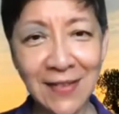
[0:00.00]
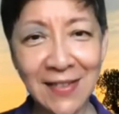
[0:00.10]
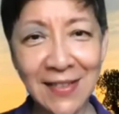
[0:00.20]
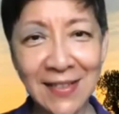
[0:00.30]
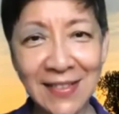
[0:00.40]

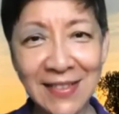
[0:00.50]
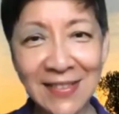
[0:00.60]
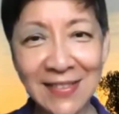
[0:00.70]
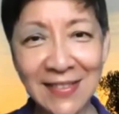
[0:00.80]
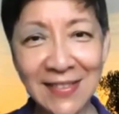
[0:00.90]

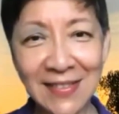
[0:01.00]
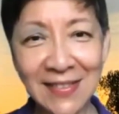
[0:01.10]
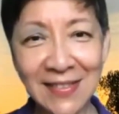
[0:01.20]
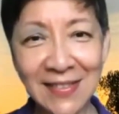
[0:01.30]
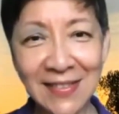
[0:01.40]

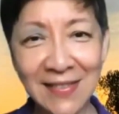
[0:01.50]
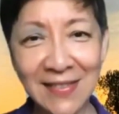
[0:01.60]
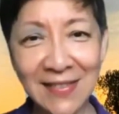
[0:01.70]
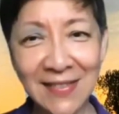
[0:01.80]
[no speech]